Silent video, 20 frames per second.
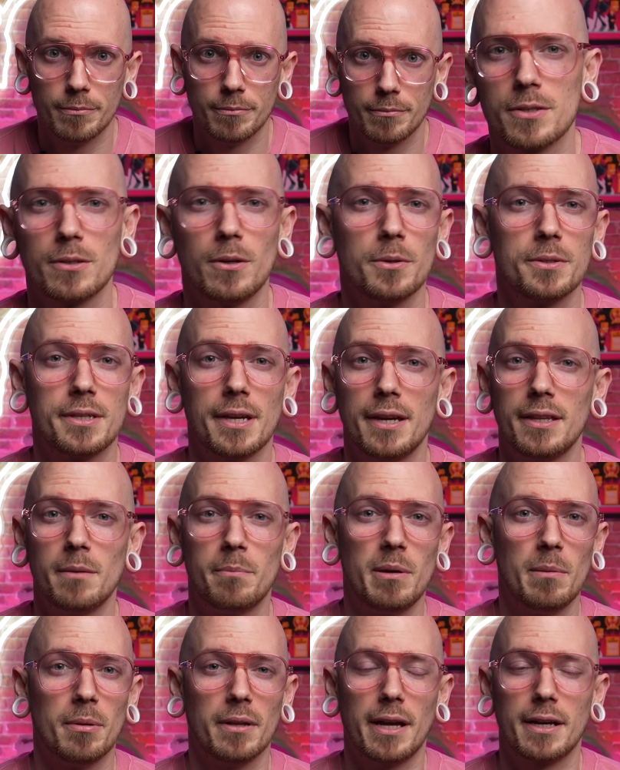There's an old saying
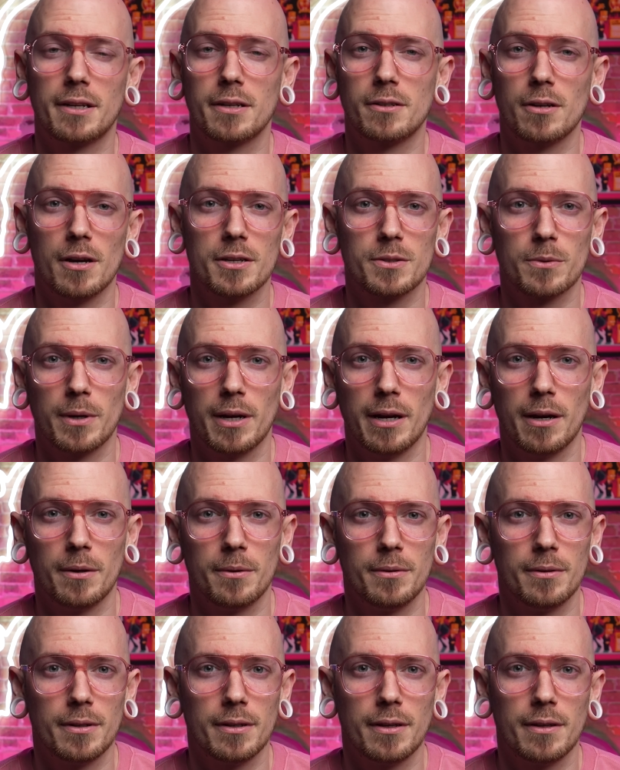that people like to toss
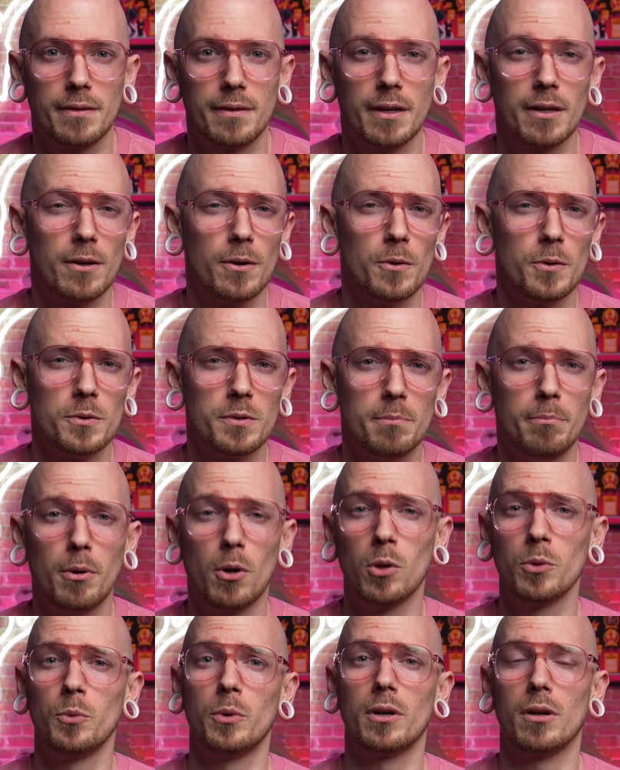around that goes,
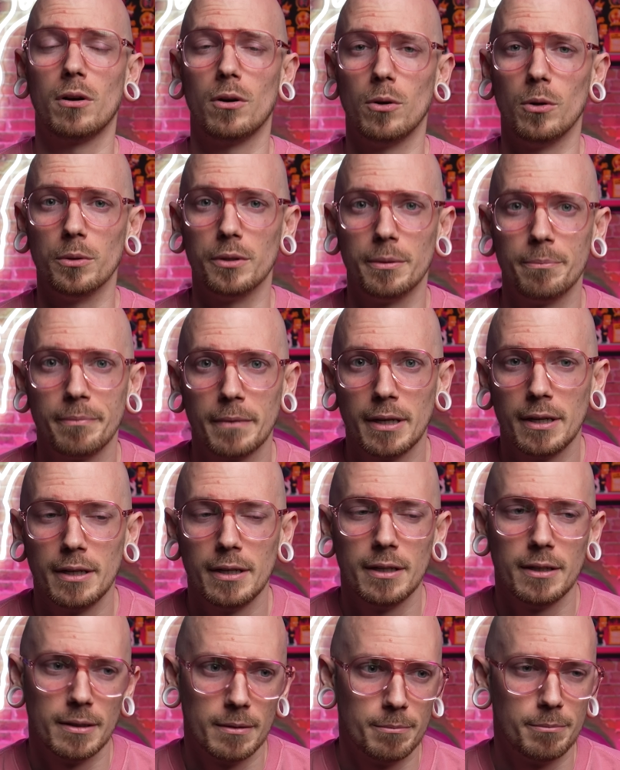bold will hold
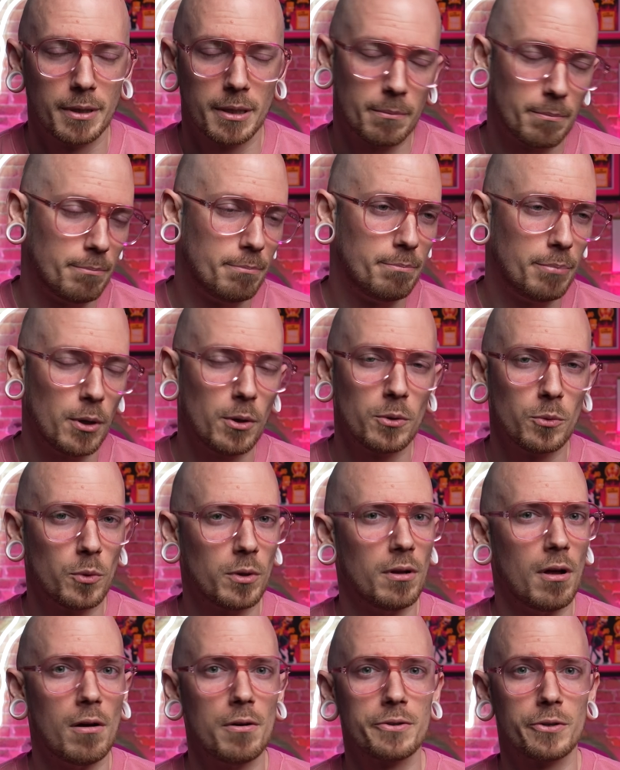but bold
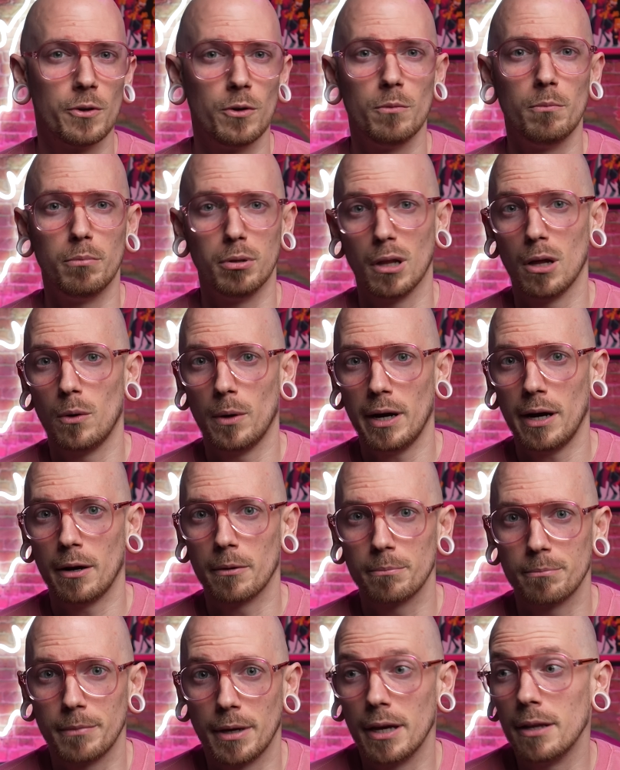will also blow
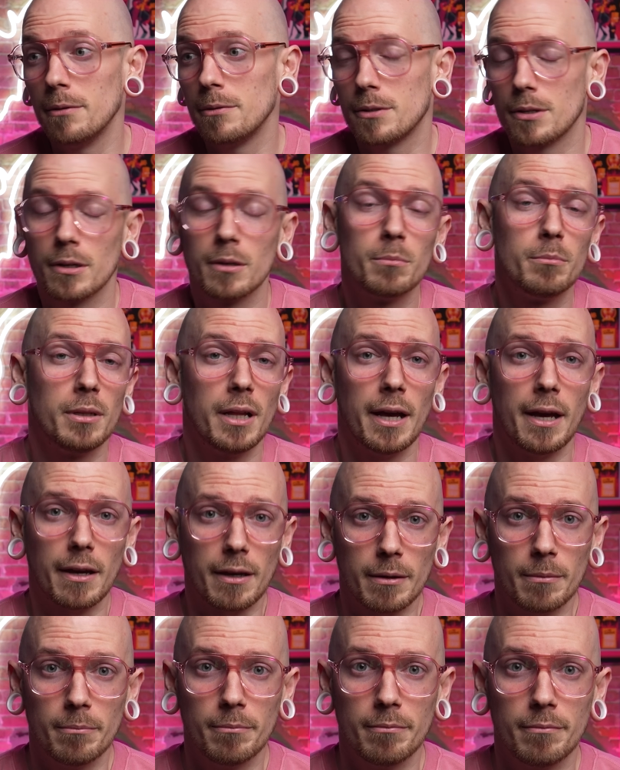out and turn
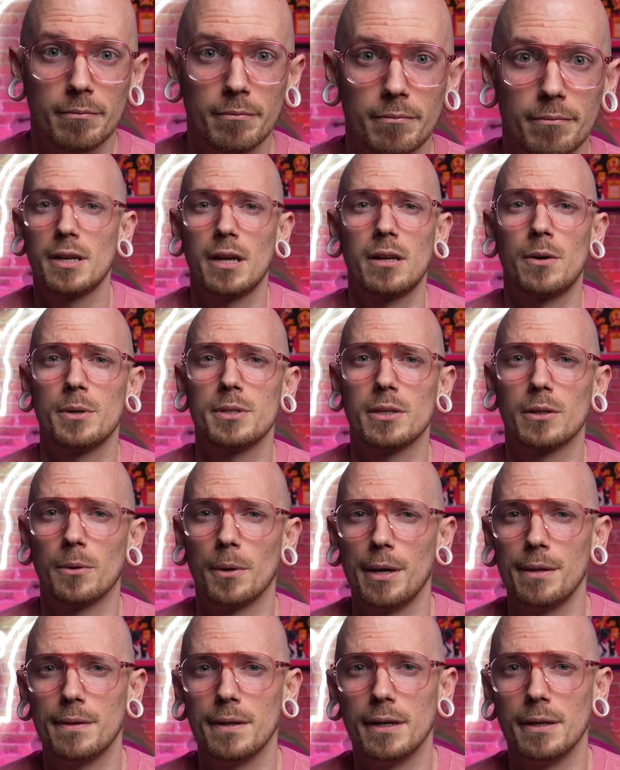black. So it's not always a
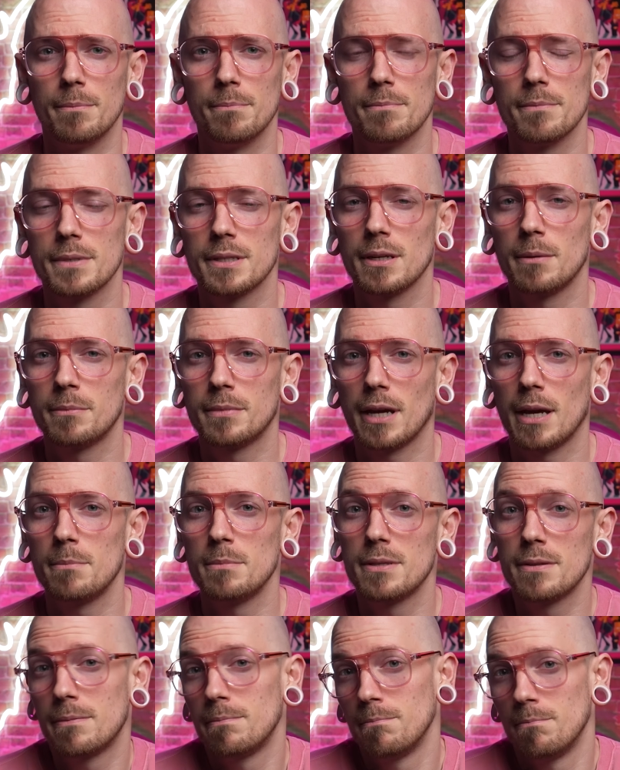great thing.
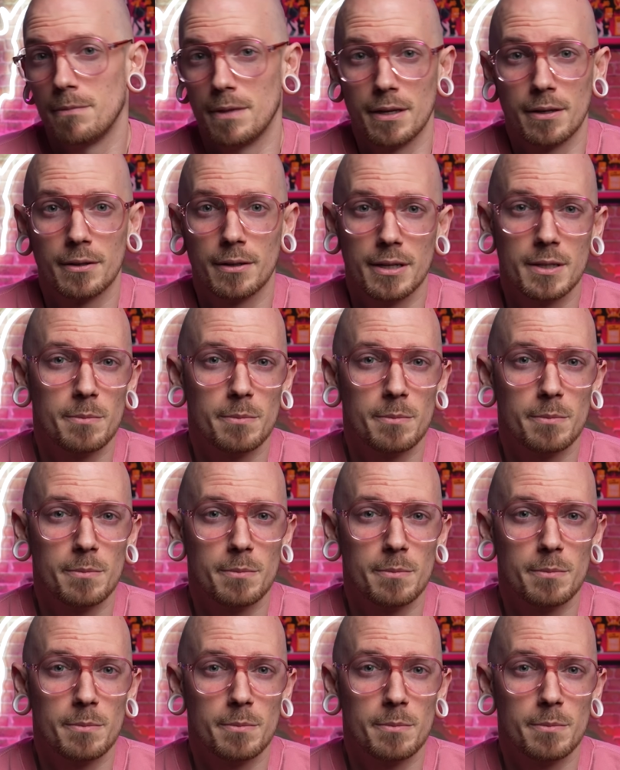Sometimes thinner